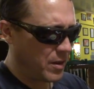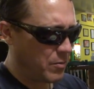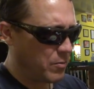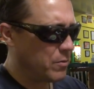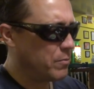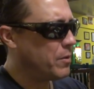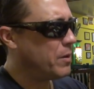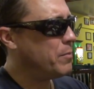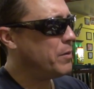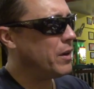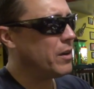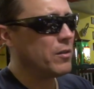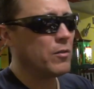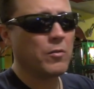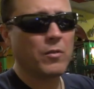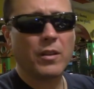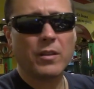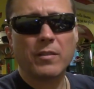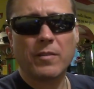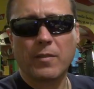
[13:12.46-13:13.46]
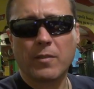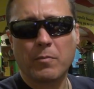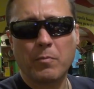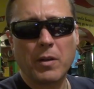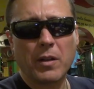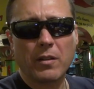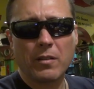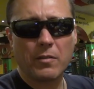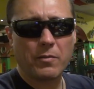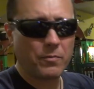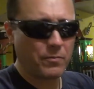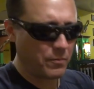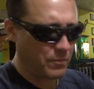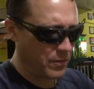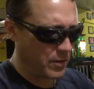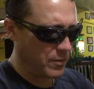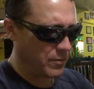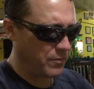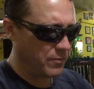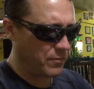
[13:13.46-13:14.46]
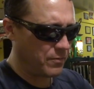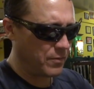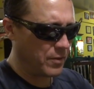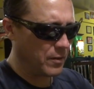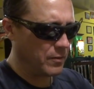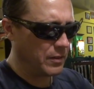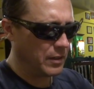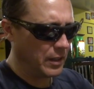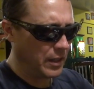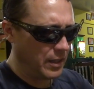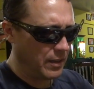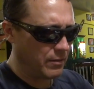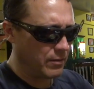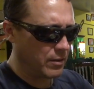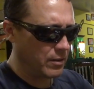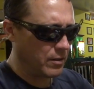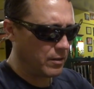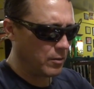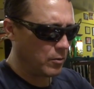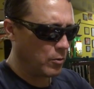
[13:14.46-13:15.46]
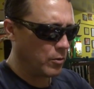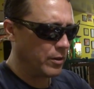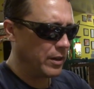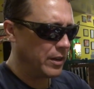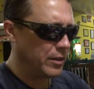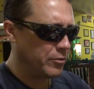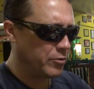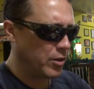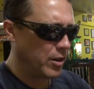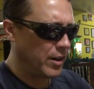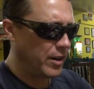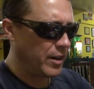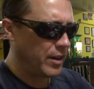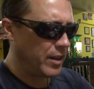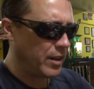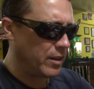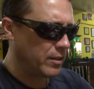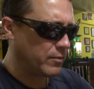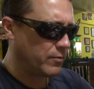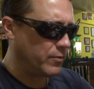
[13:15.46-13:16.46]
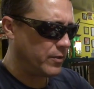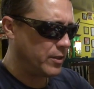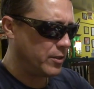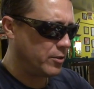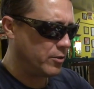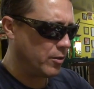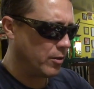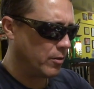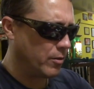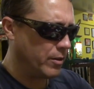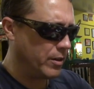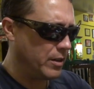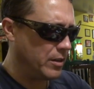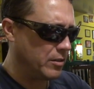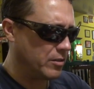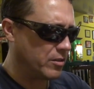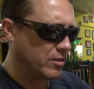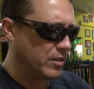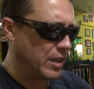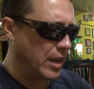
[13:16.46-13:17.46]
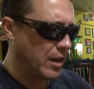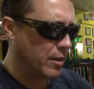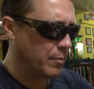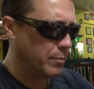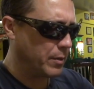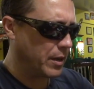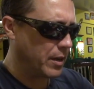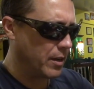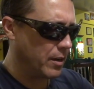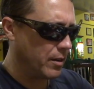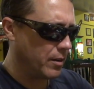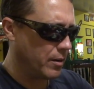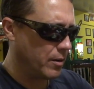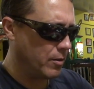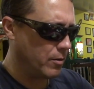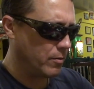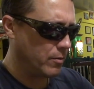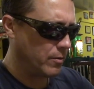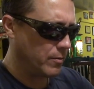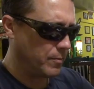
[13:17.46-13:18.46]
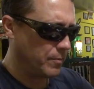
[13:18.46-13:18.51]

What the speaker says: Okay, well maybe I don't like the smell of liver or that dried ass fish y'all eat stink up the condo.